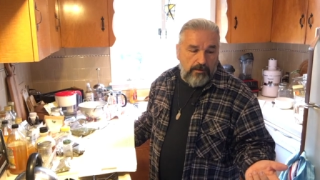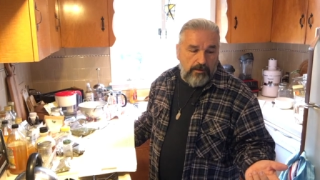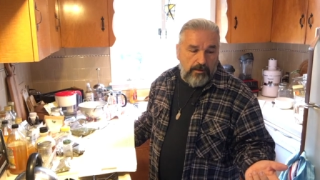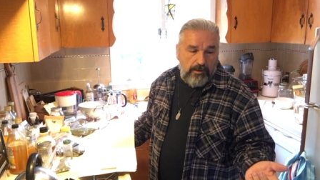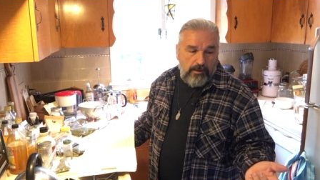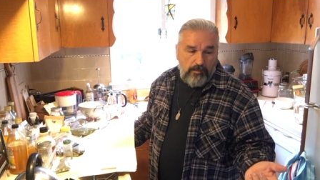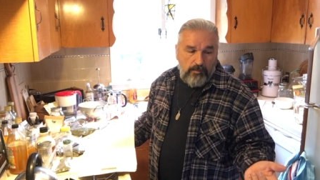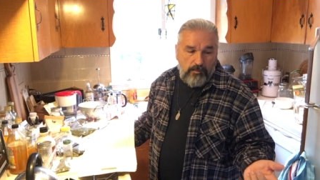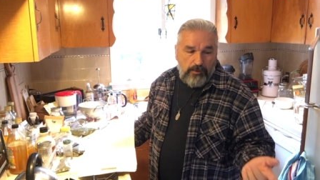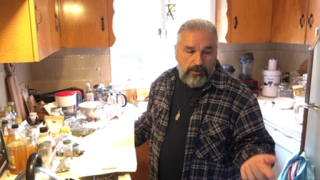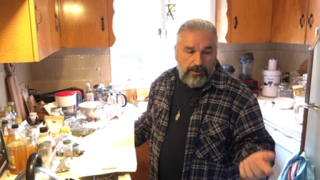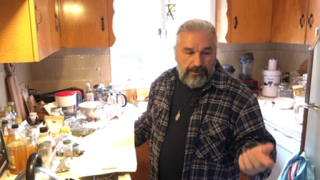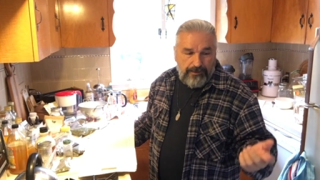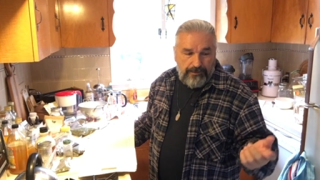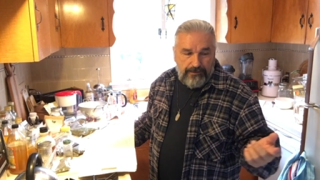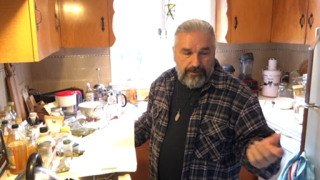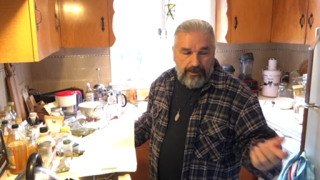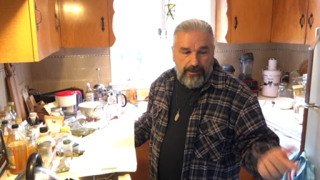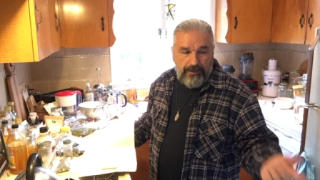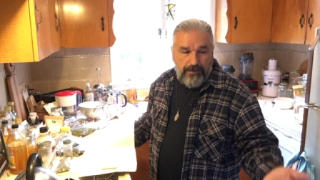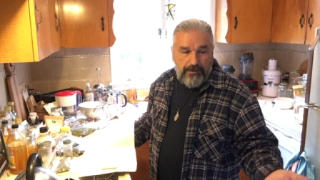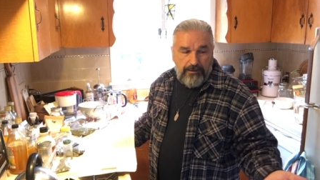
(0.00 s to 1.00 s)
I have
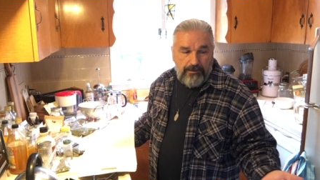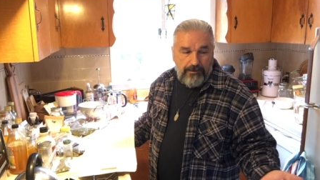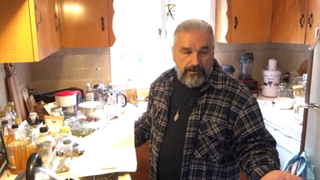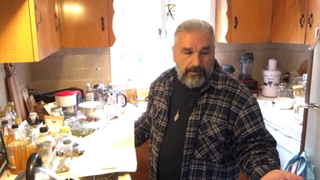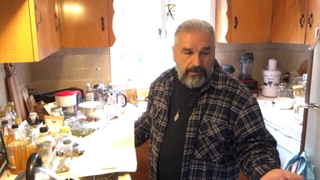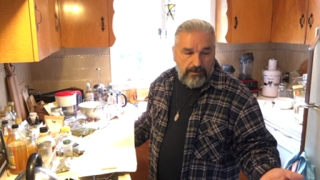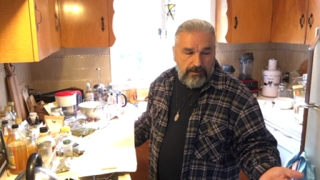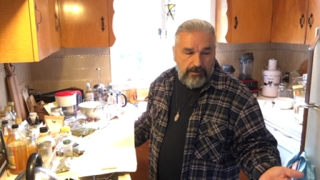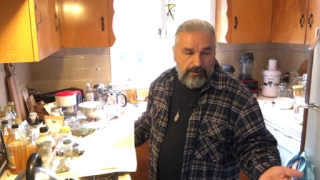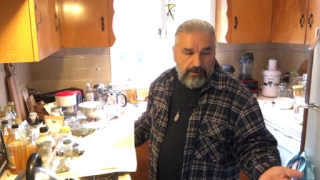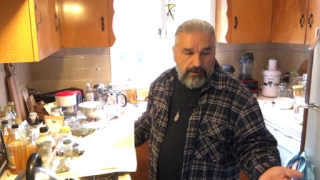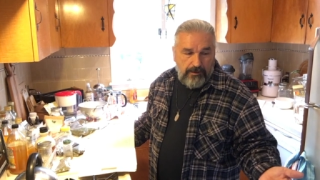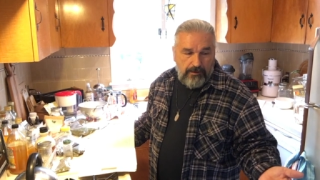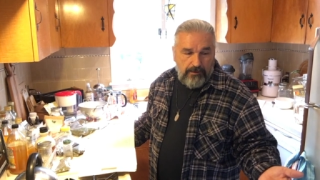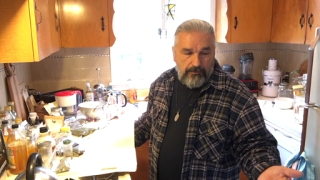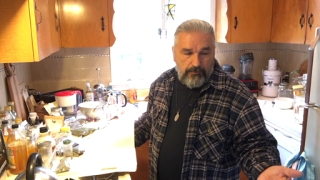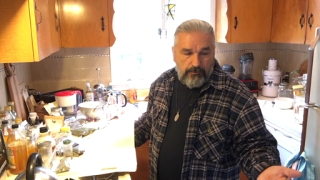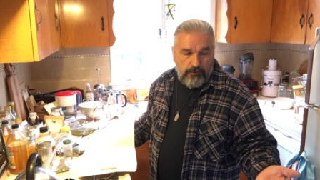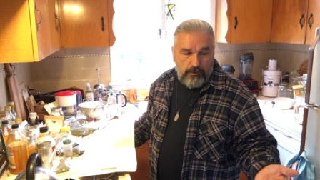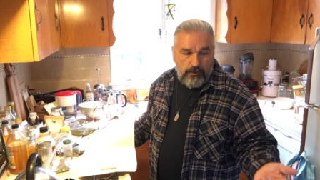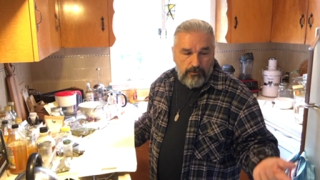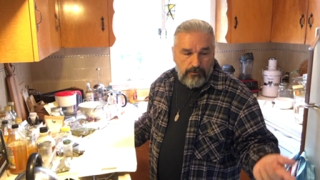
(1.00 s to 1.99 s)
plantain, I
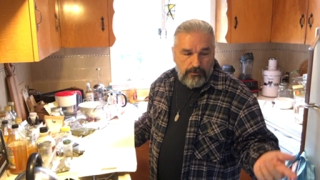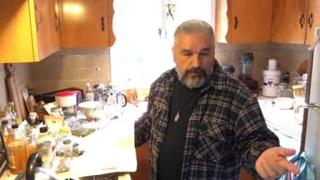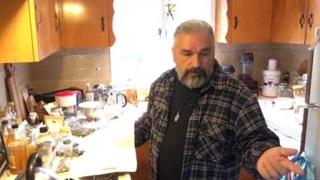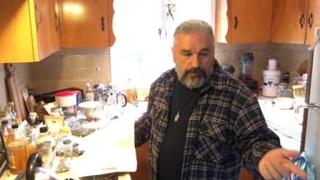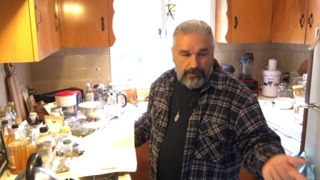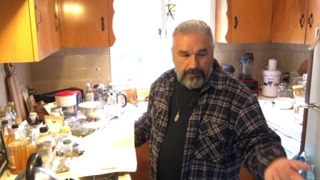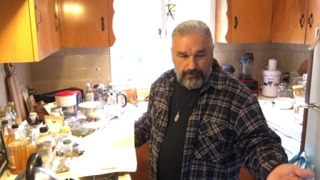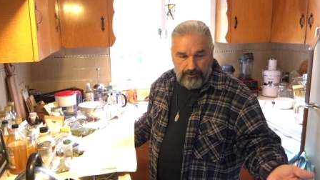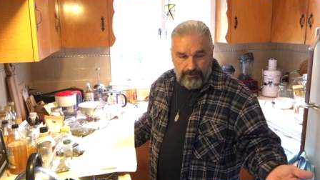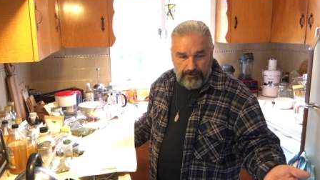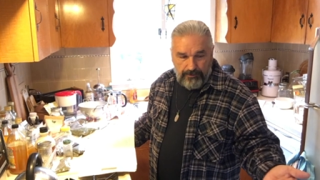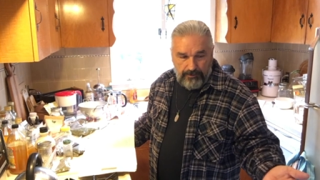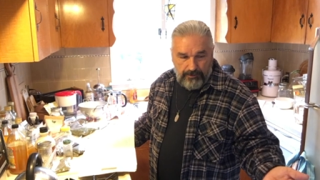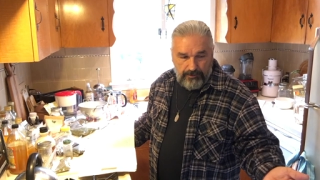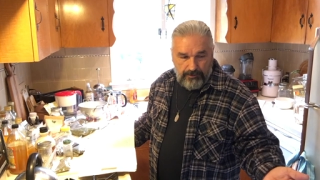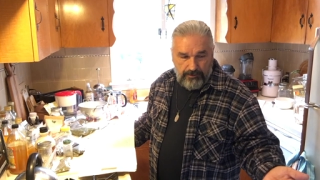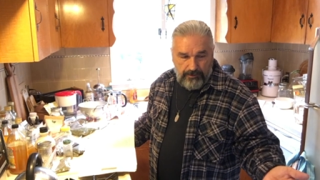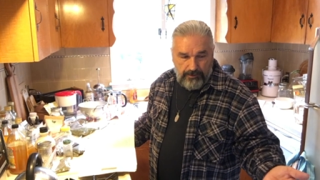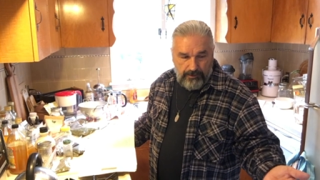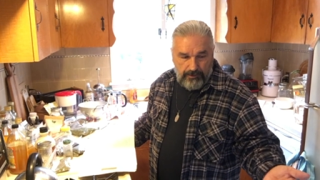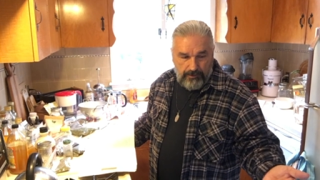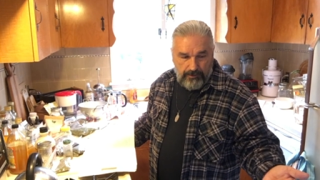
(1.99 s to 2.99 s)
have rosemary, I
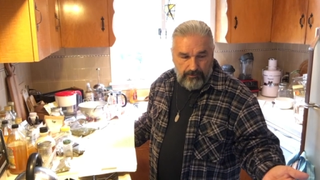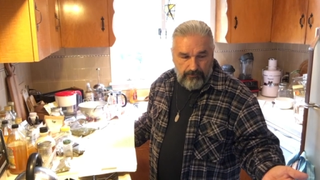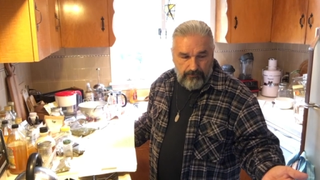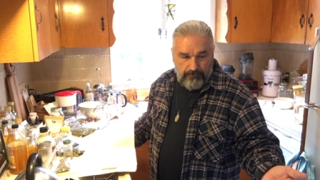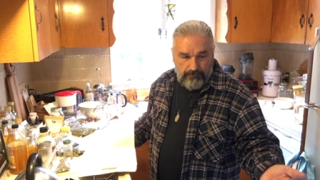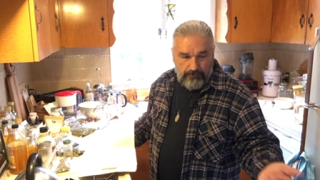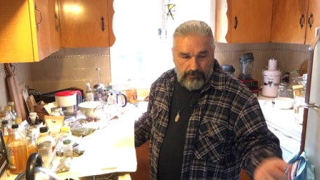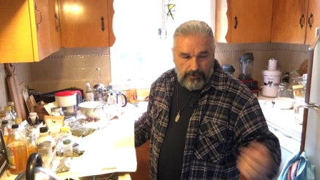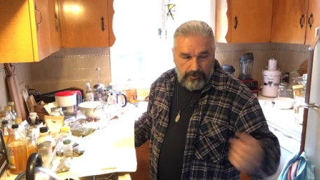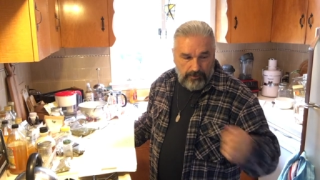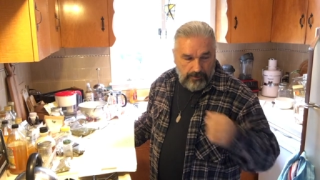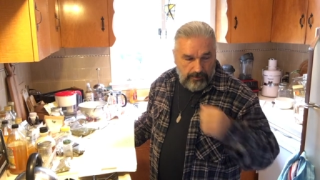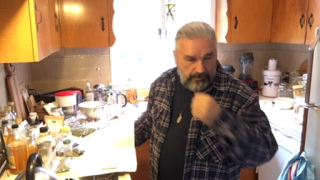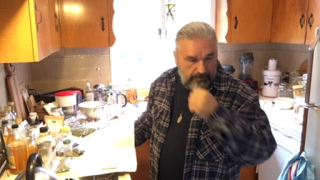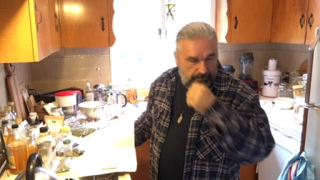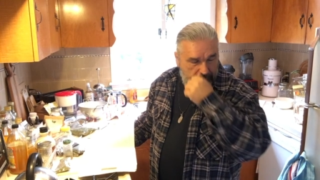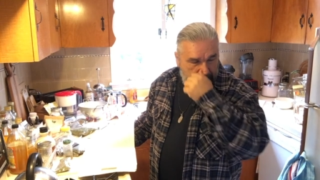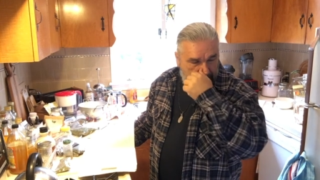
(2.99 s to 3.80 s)
have uh,